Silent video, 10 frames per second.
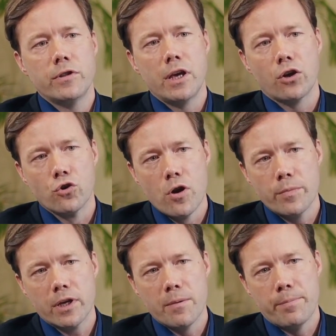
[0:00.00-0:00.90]
the
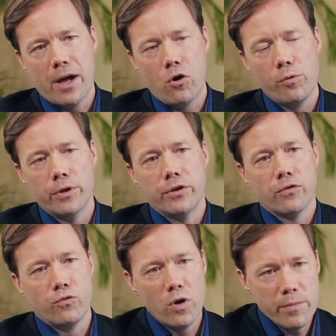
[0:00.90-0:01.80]
economic empowerment
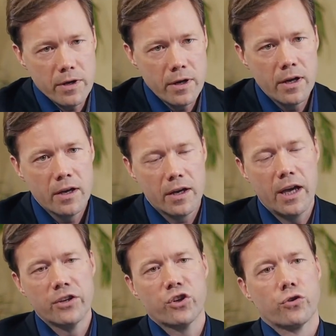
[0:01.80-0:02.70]
of women
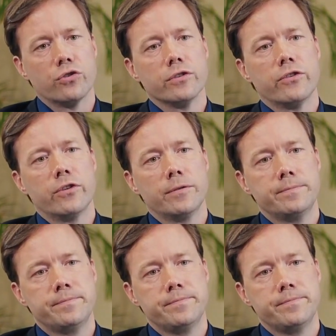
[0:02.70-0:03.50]
and girls.